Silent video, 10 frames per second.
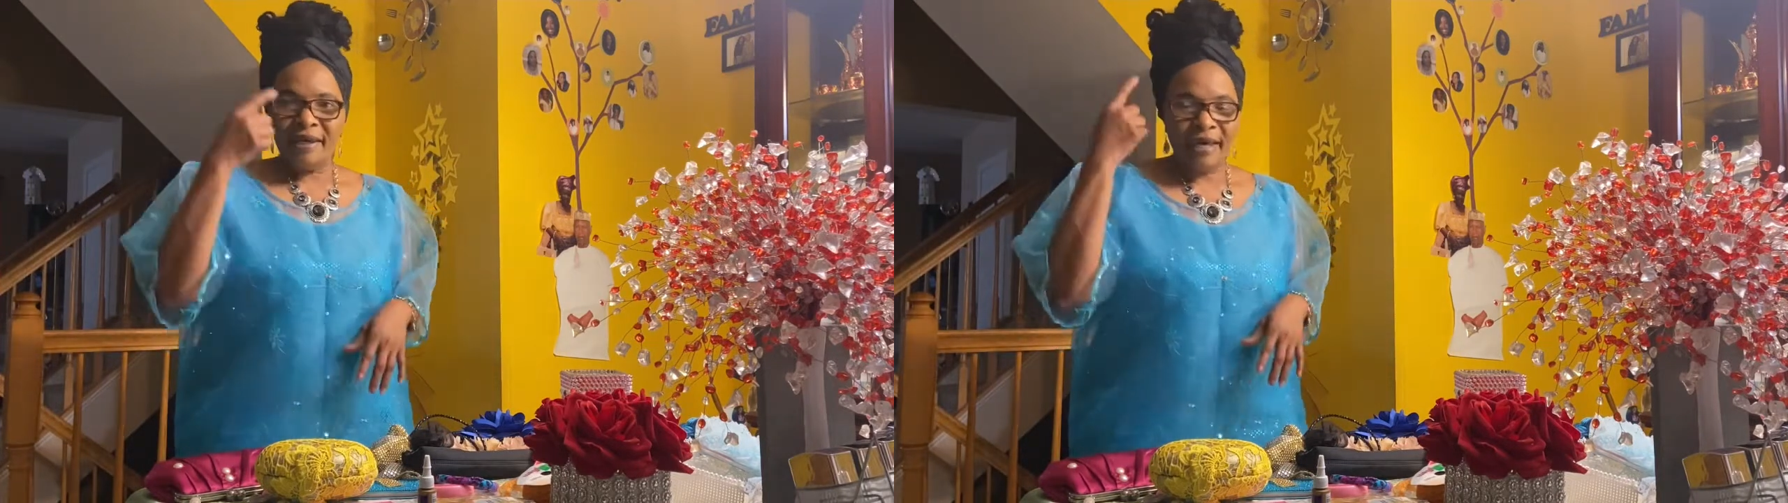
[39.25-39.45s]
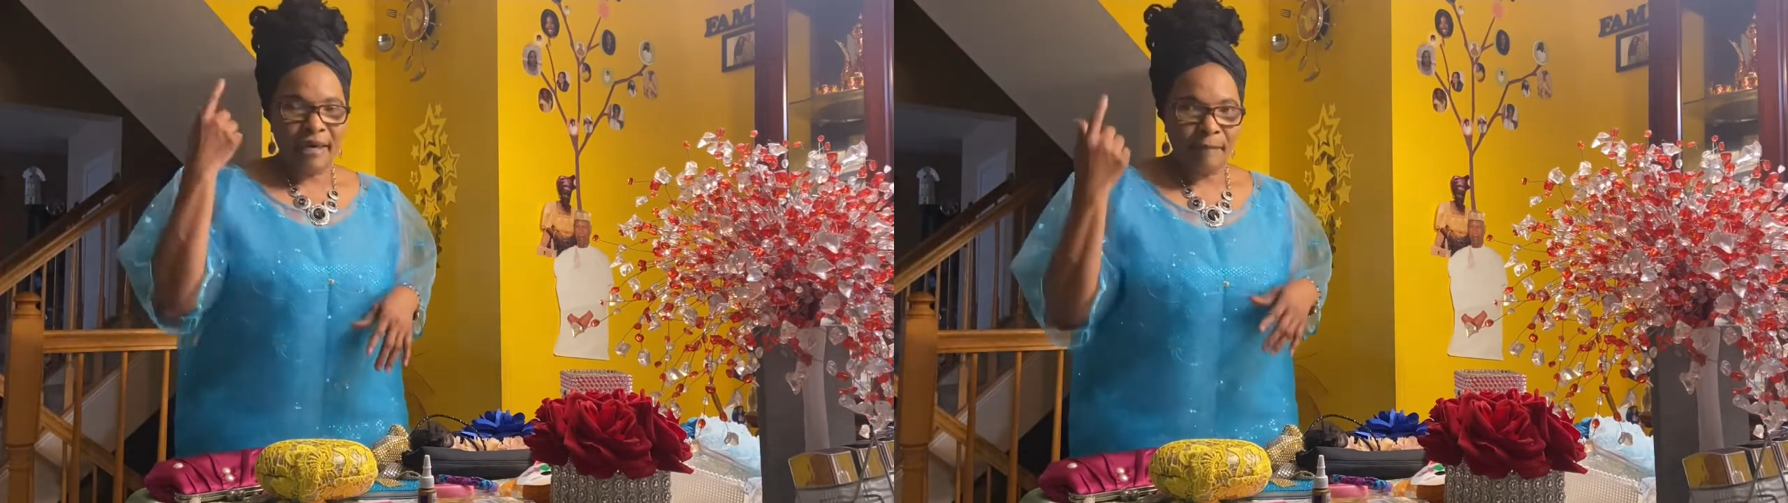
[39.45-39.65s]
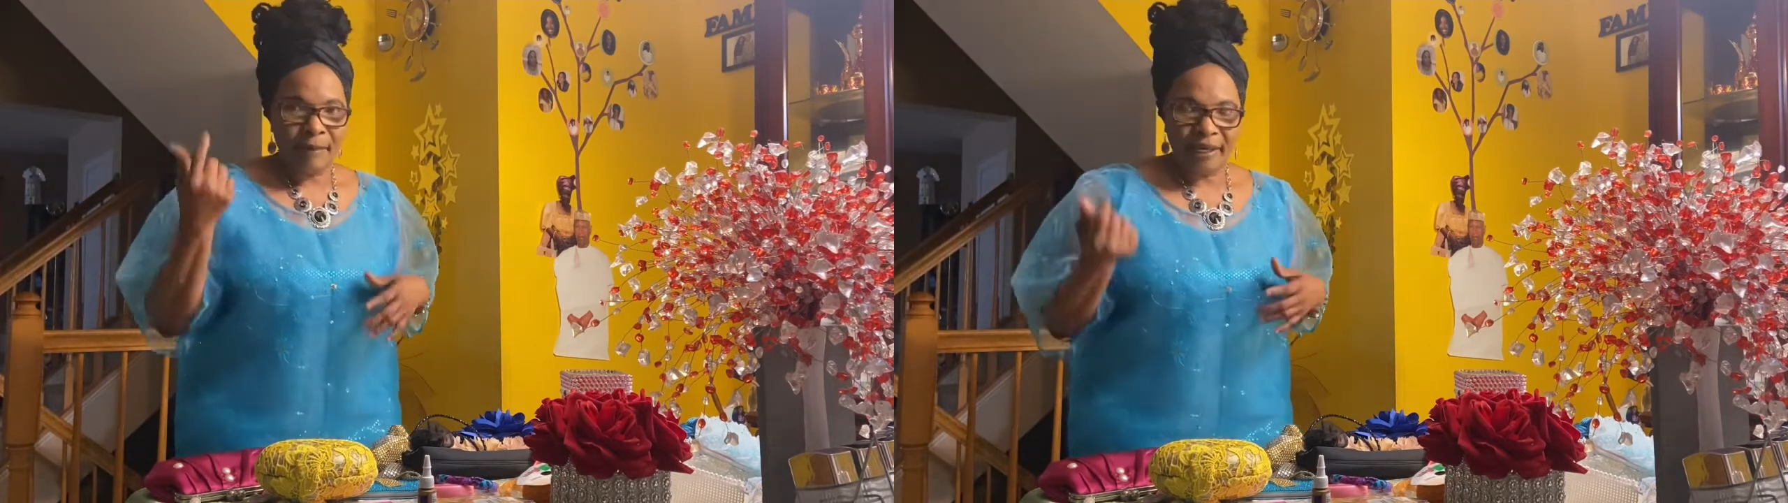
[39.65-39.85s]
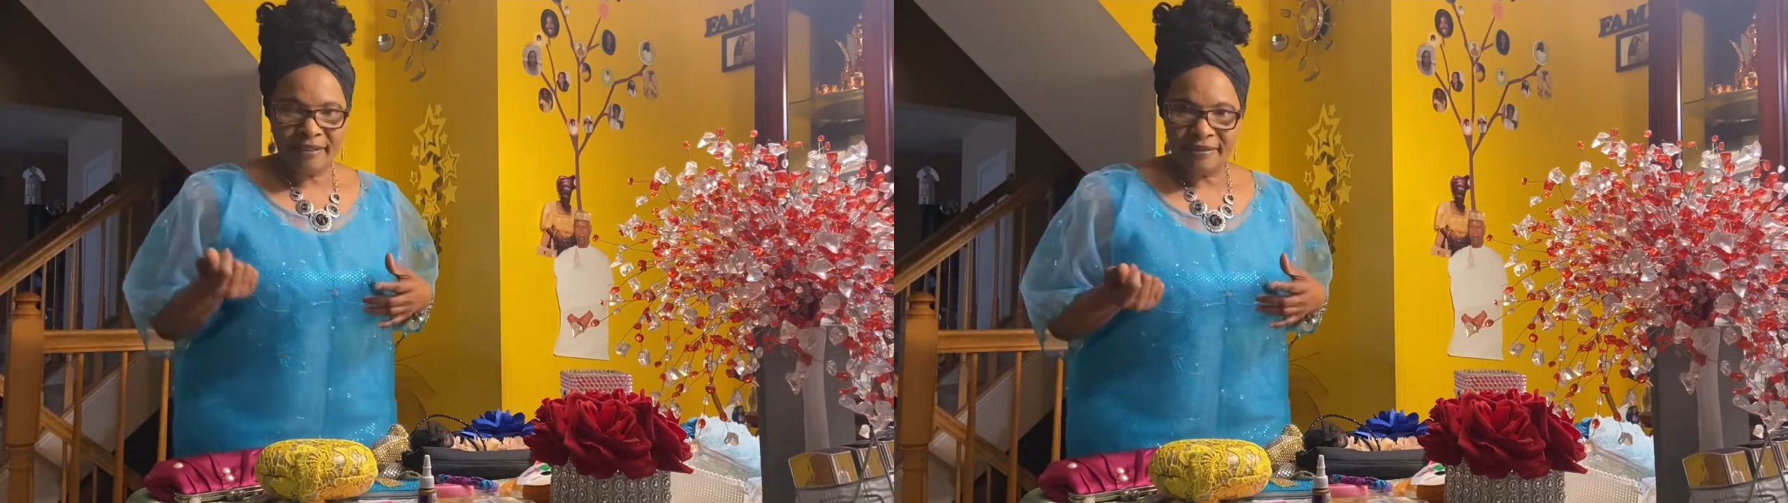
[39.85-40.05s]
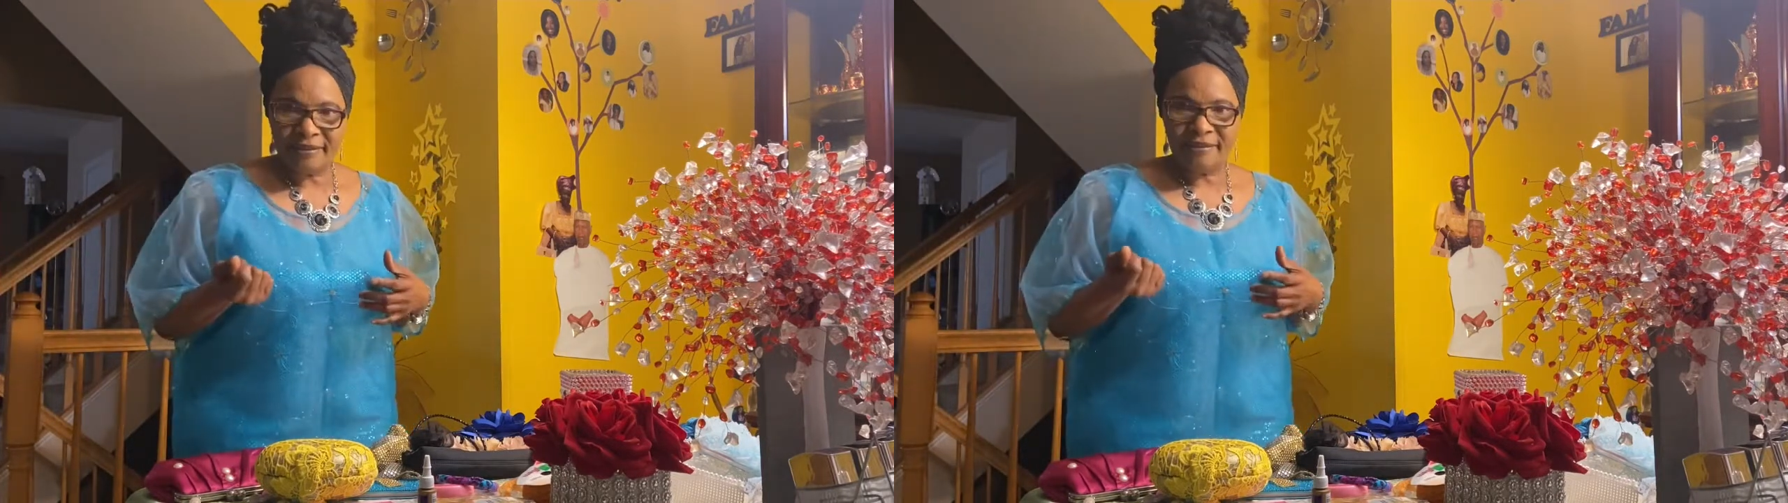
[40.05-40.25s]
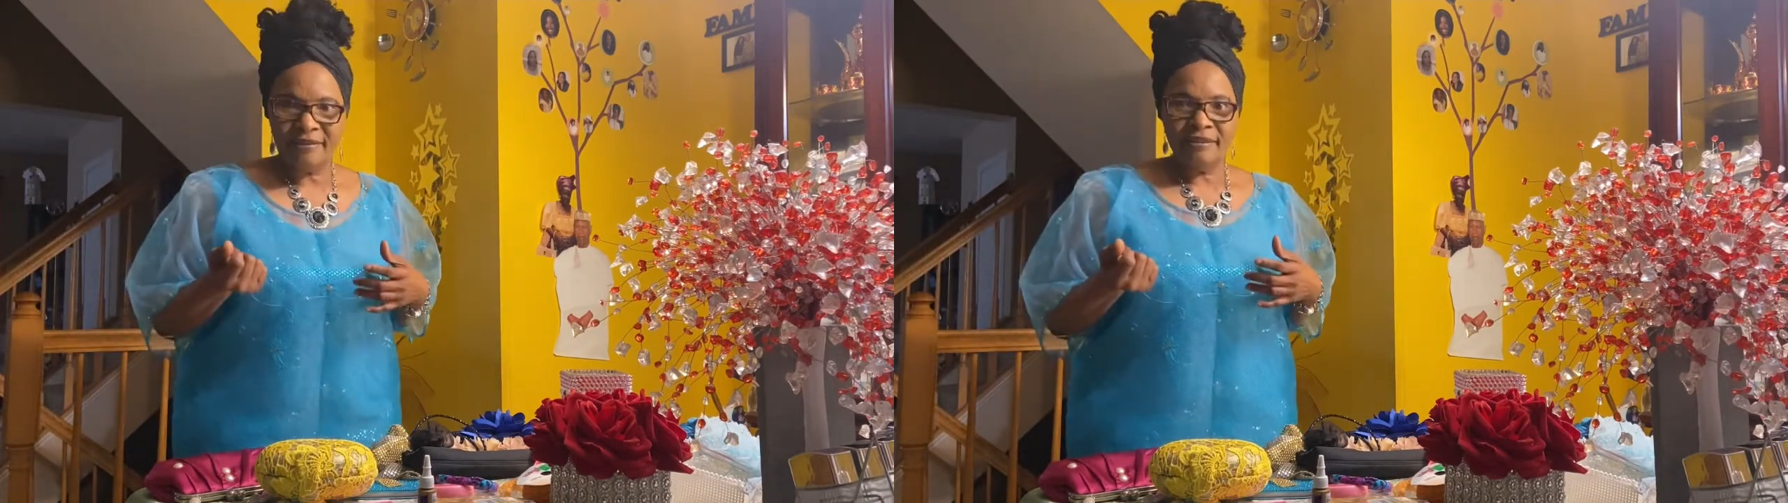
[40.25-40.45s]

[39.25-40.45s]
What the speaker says: hairband.